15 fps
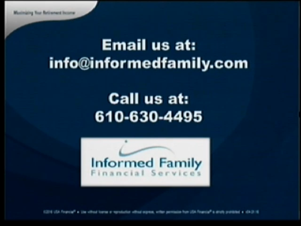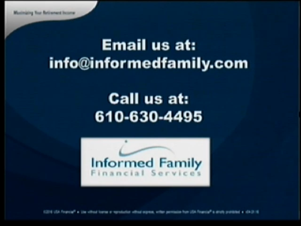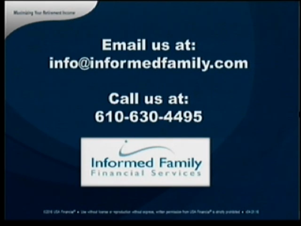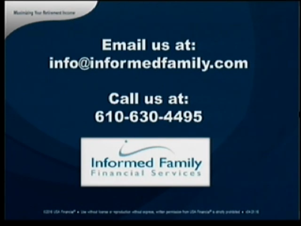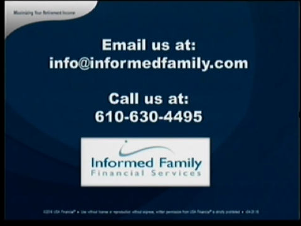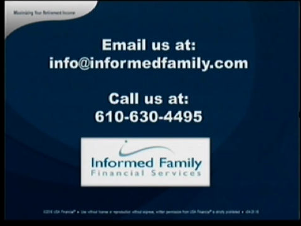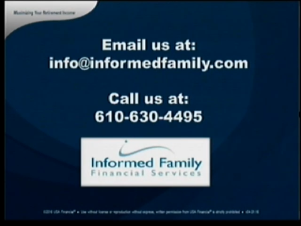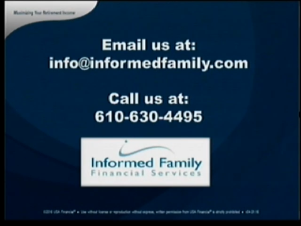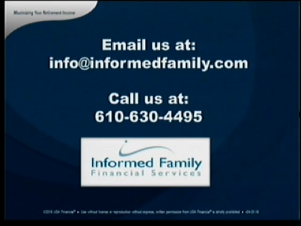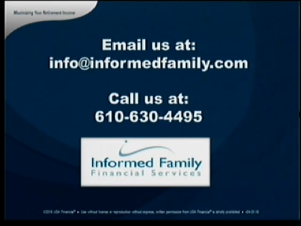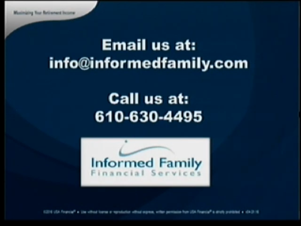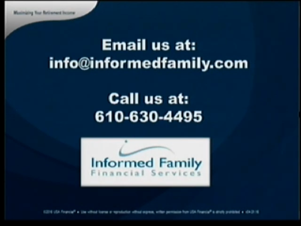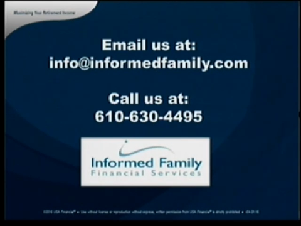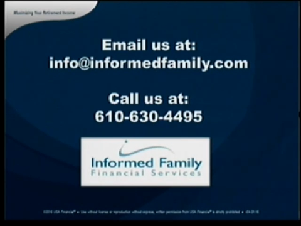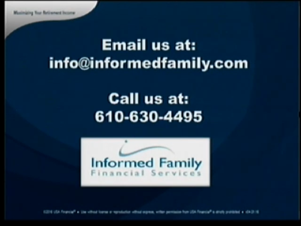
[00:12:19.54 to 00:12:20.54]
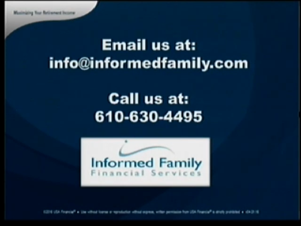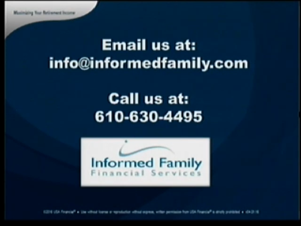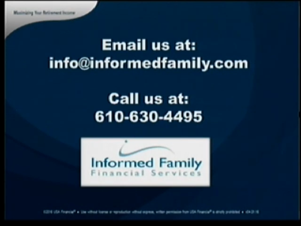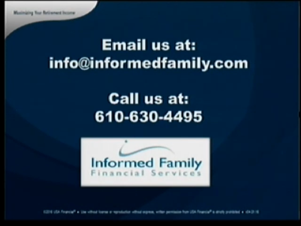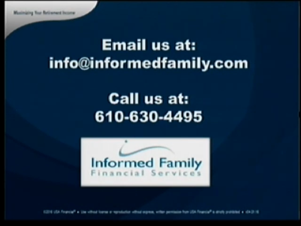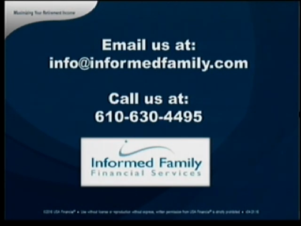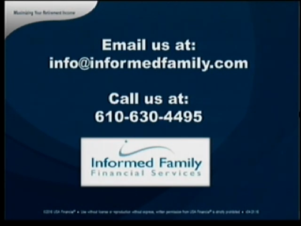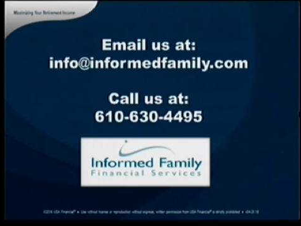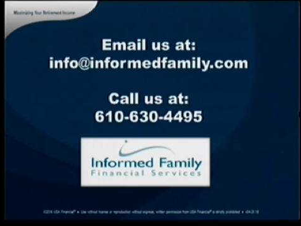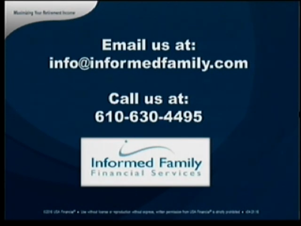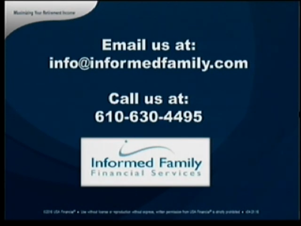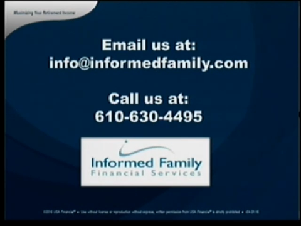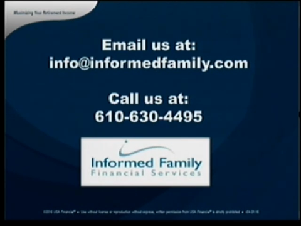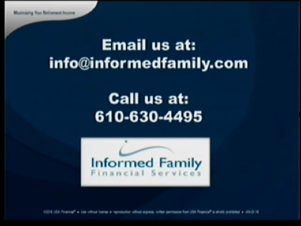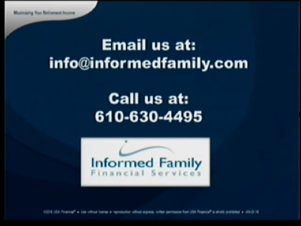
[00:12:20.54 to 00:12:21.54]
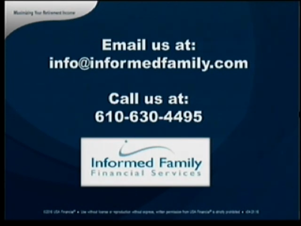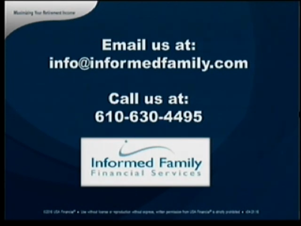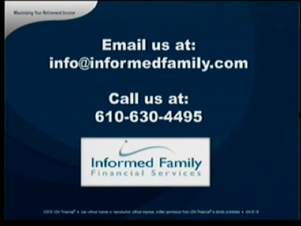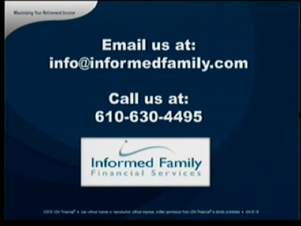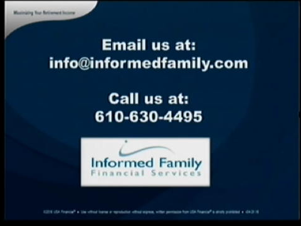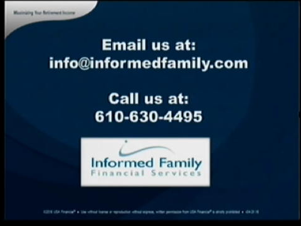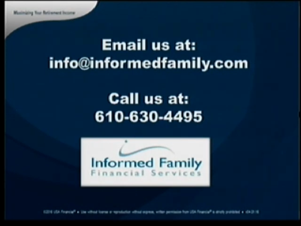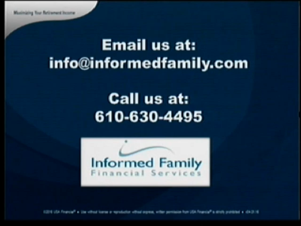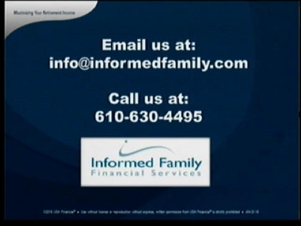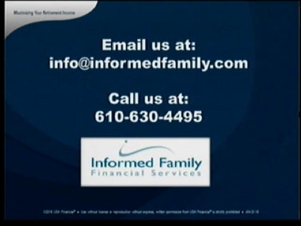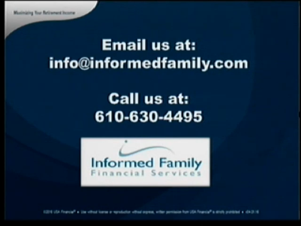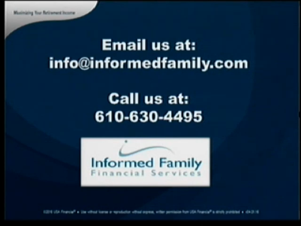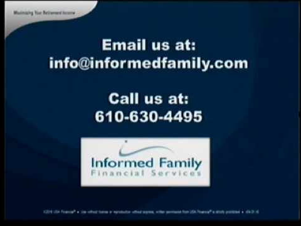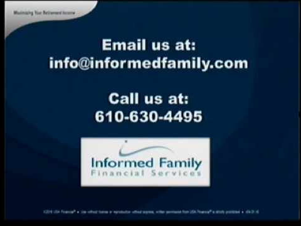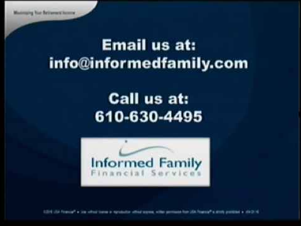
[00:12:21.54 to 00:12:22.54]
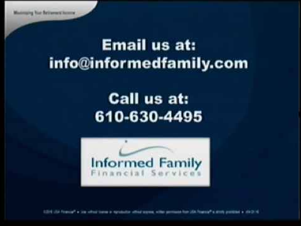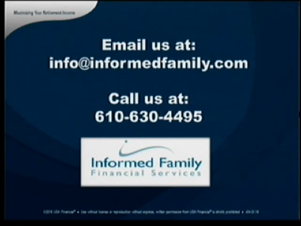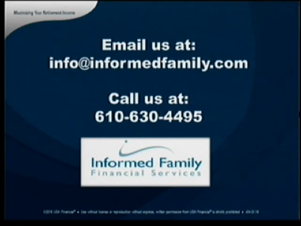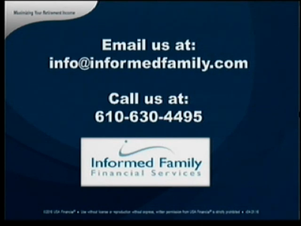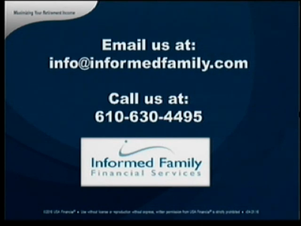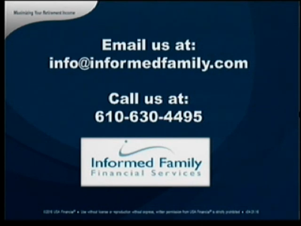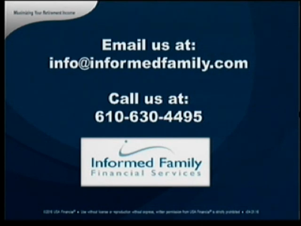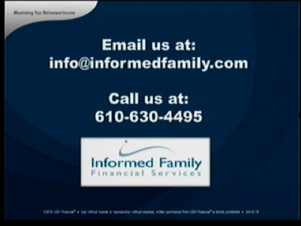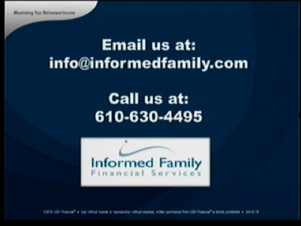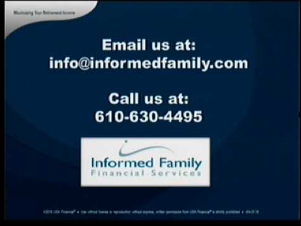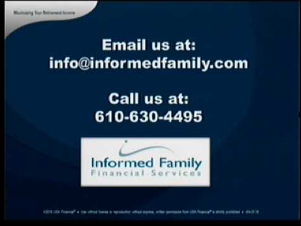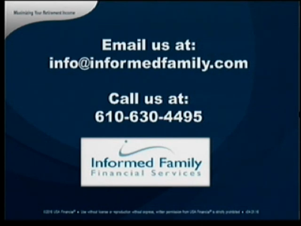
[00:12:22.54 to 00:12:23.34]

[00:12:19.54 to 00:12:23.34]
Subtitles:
Nobody's mouth can be seen.